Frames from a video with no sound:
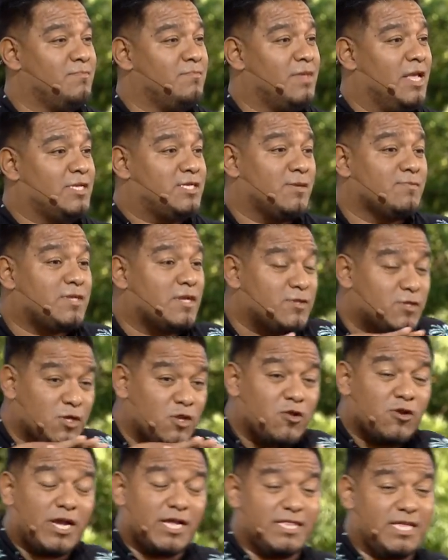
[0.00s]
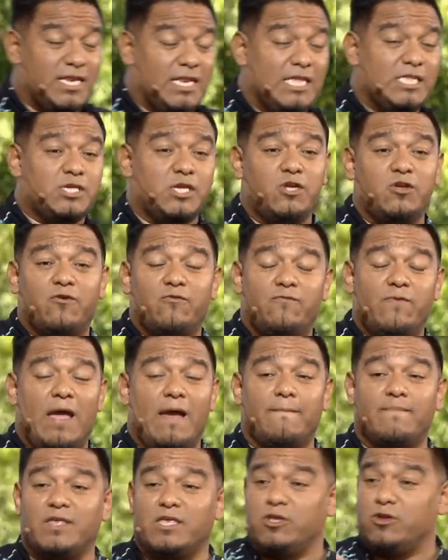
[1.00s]
And sometimes you look at the needs in your
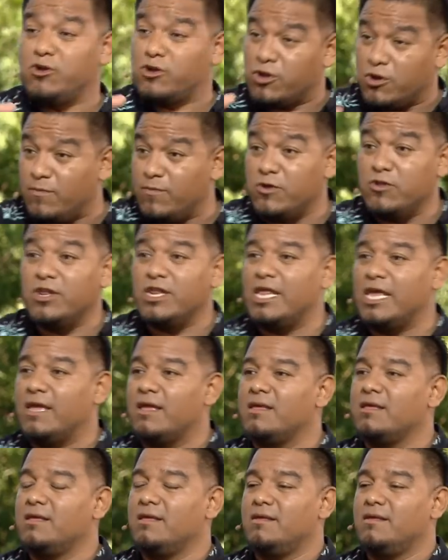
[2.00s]
family, in your community,